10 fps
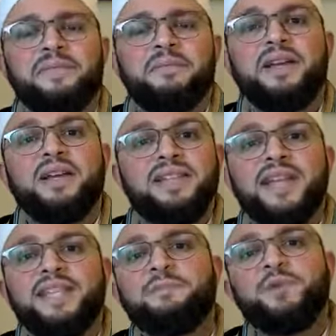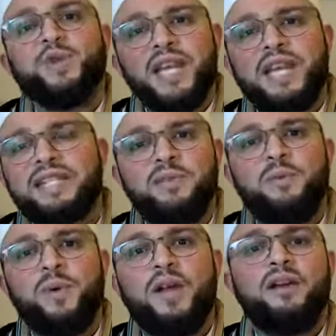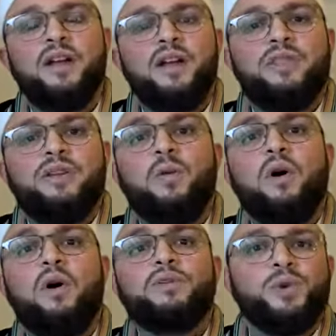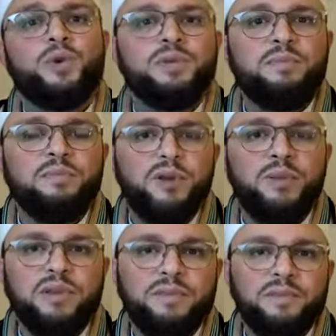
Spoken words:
because that's precisely where the water source broke,